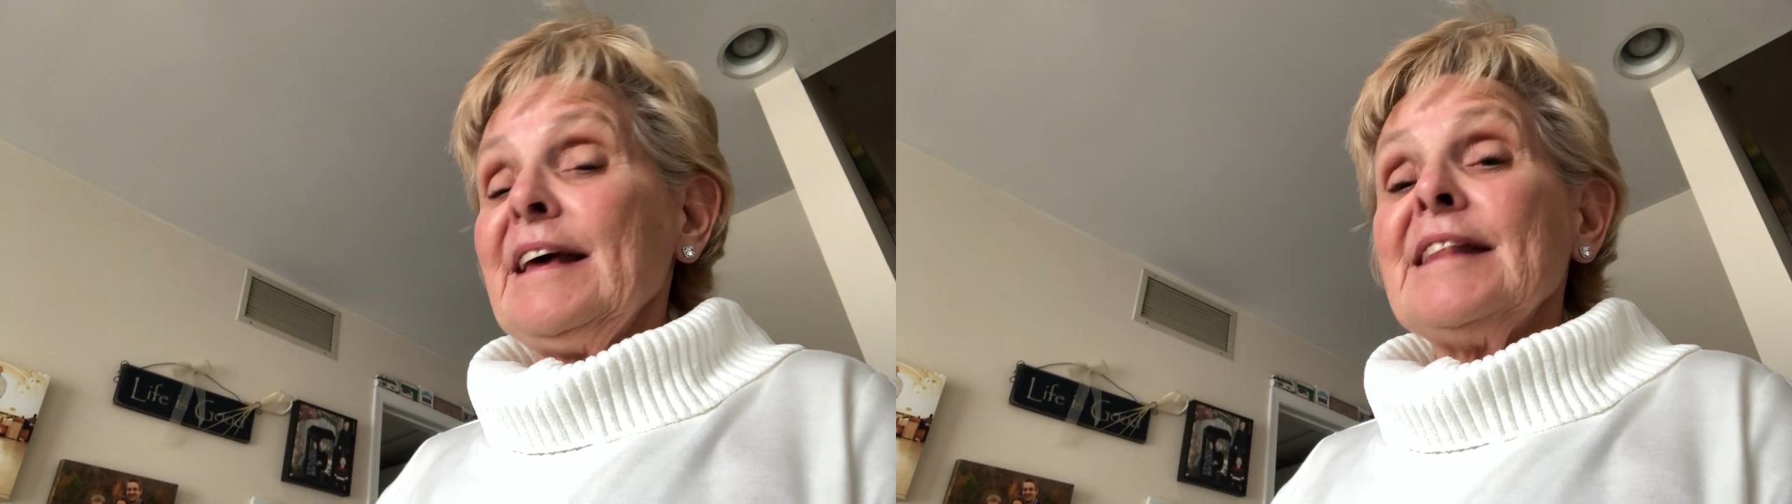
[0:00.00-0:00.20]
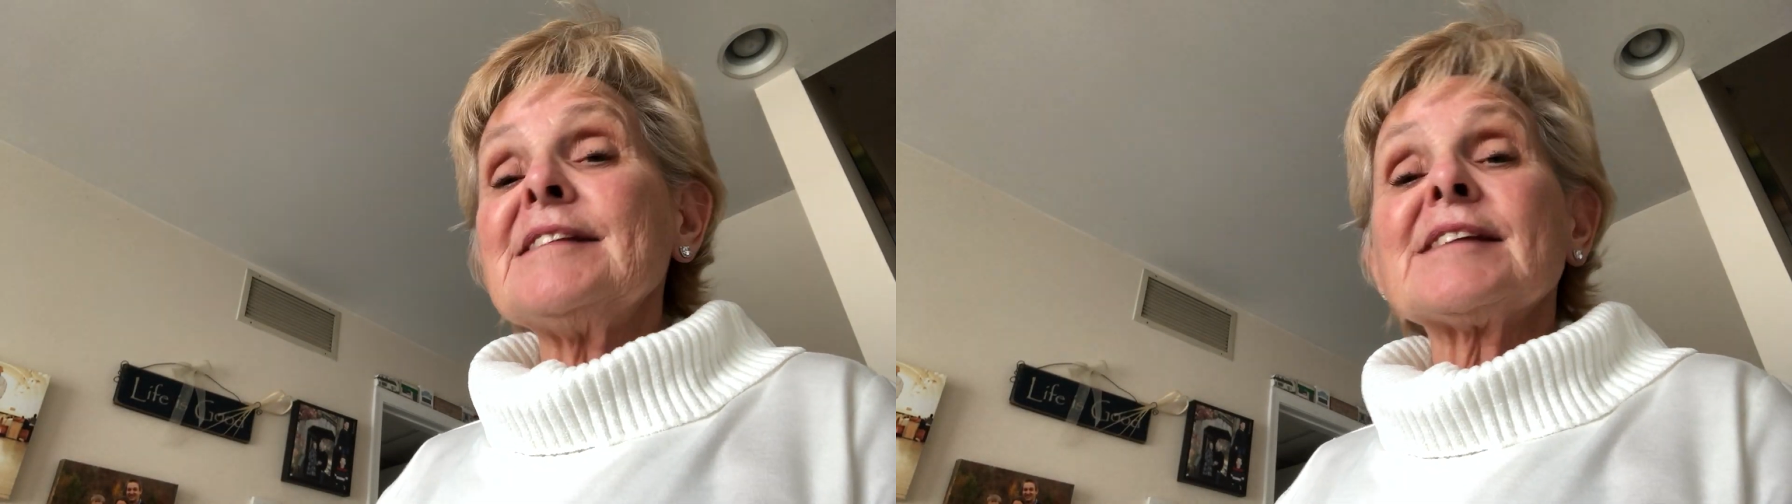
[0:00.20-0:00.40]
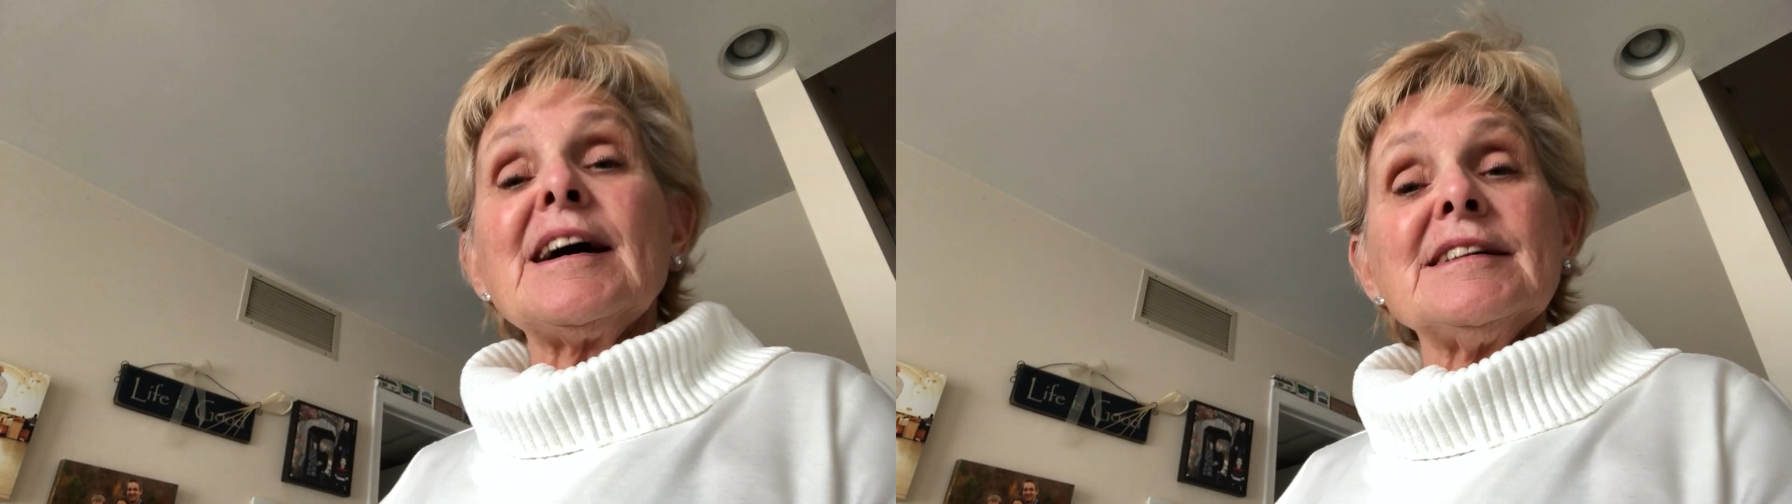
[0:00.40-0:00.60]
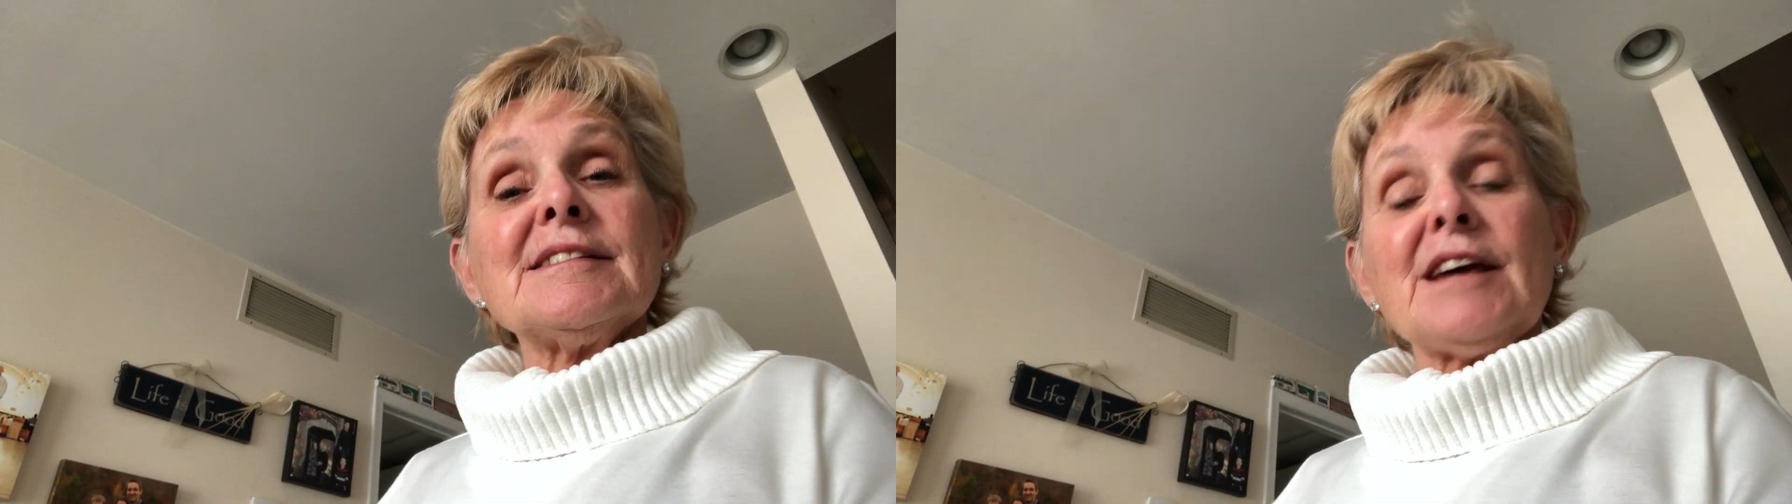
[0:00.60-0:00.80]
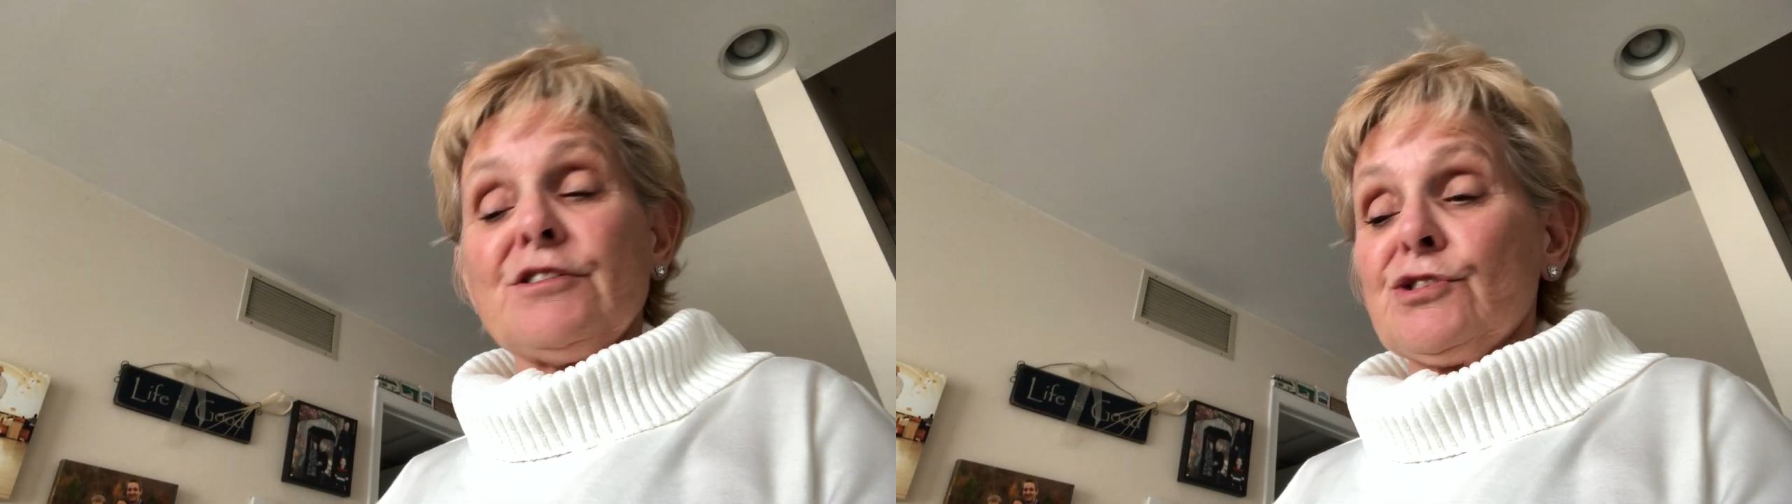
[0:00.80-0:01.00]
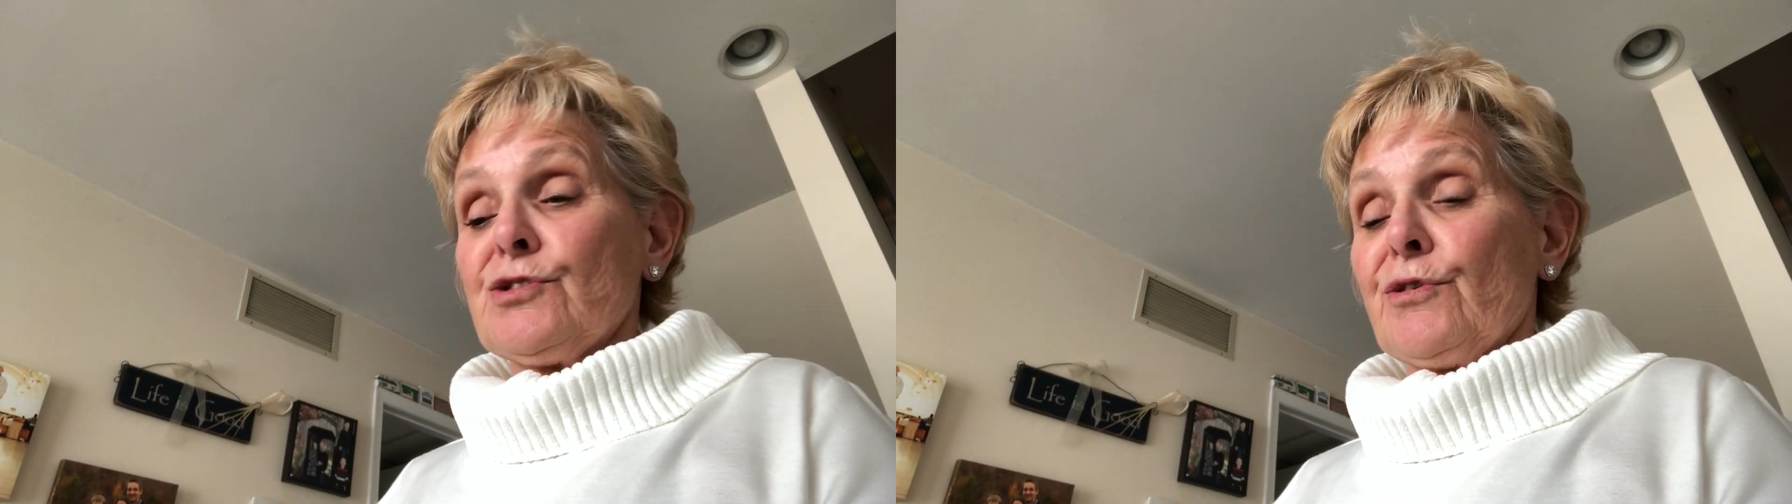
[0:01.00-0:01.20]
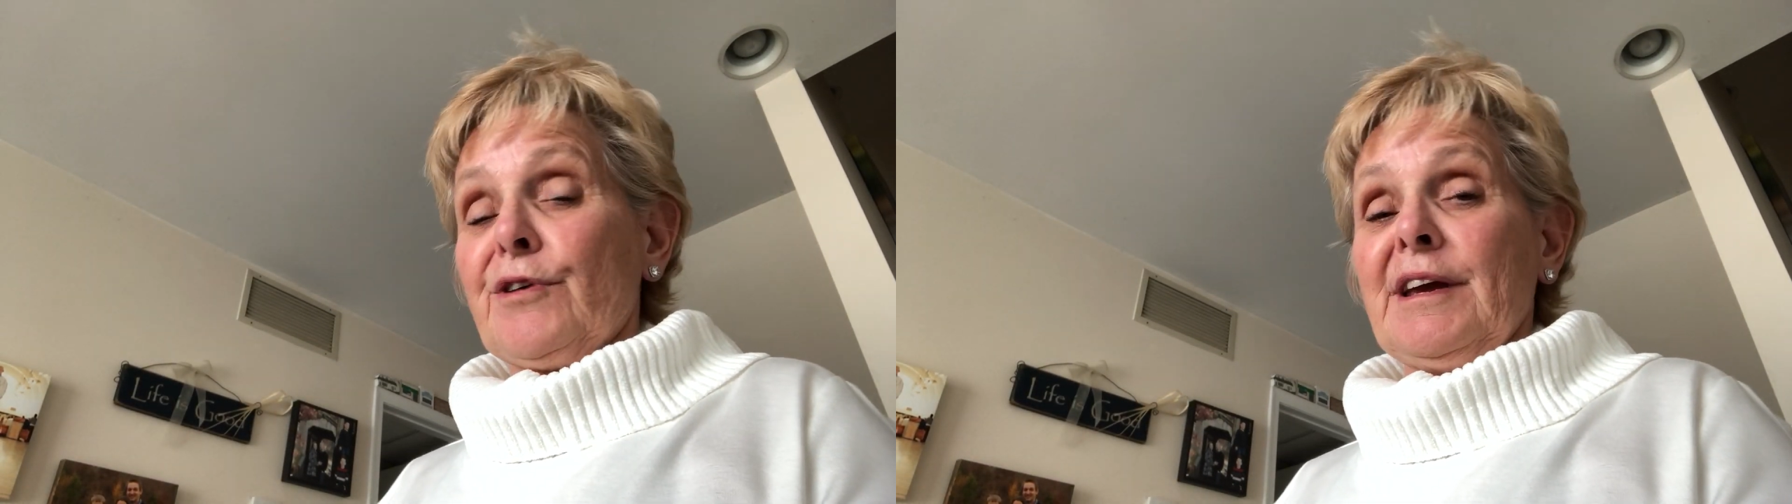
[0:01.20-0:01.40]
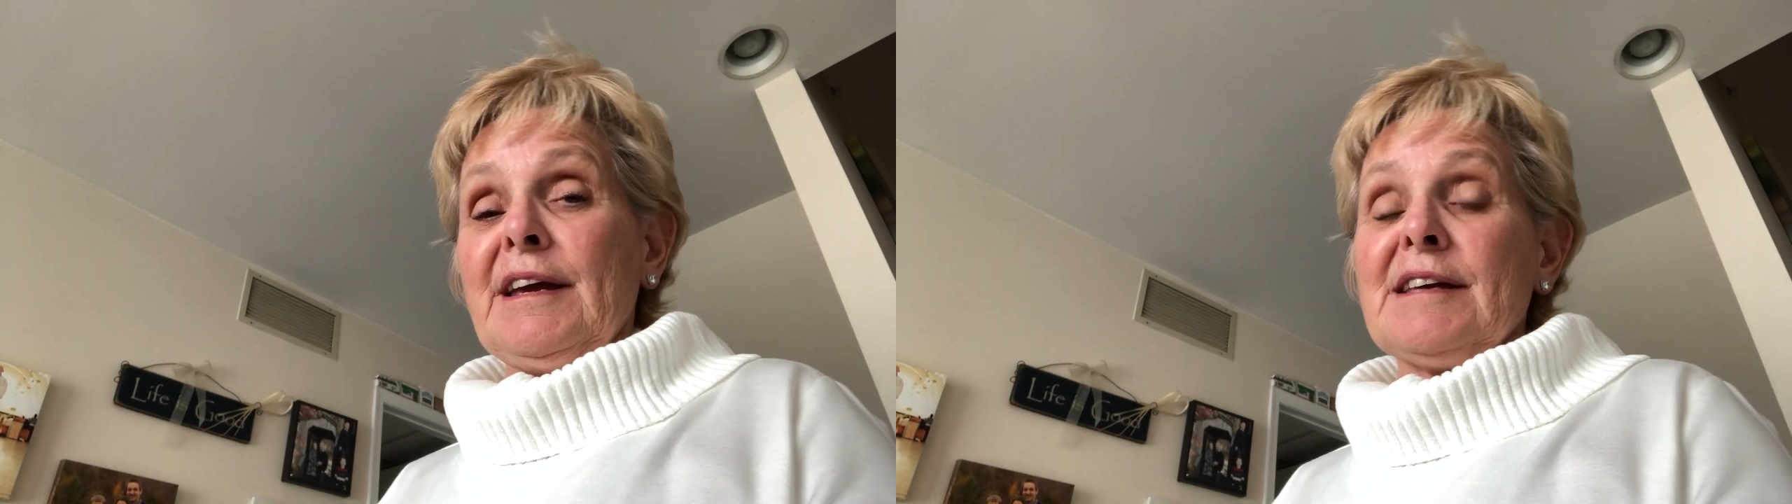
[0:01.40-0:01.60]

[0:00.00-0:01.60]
This cut and tell story